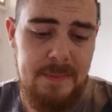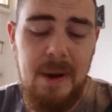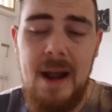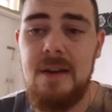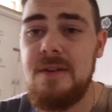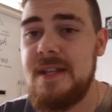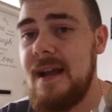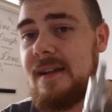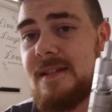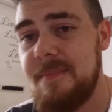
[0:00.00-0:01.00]
a brand new
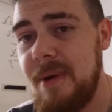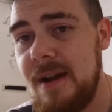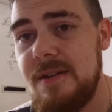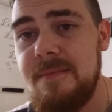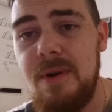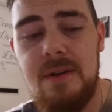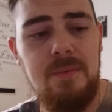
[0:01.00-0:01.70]
tank. It's a brand new mod.